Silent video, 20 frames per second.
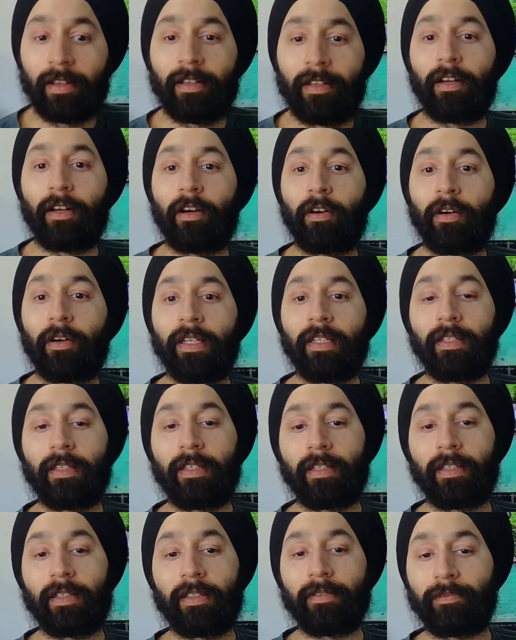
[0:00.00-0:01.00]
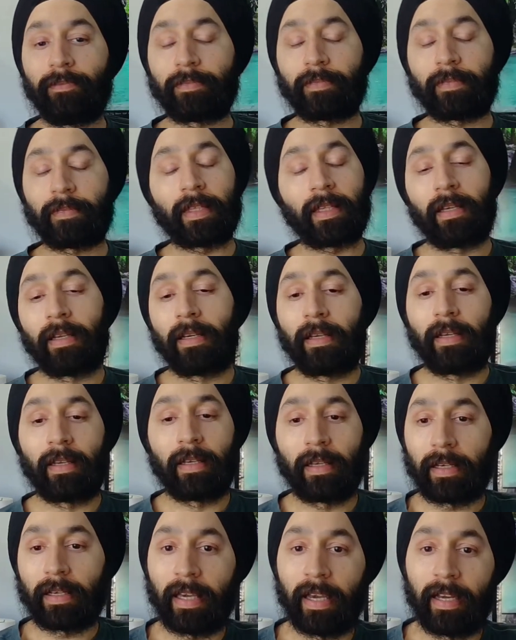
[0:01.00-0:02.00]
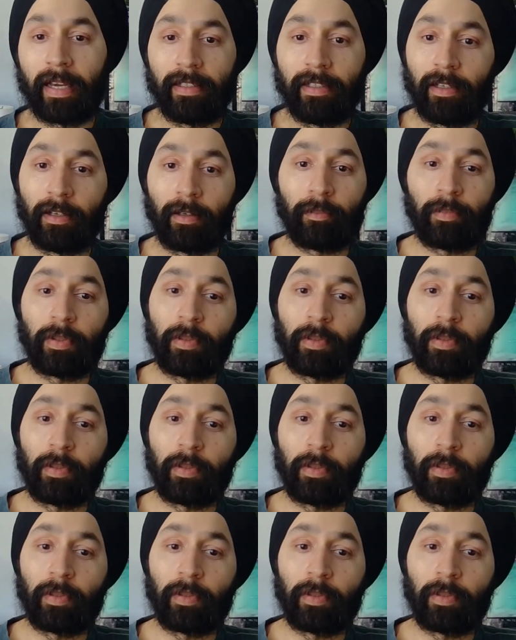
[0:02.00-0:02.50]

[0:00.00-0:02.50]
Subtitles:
And again,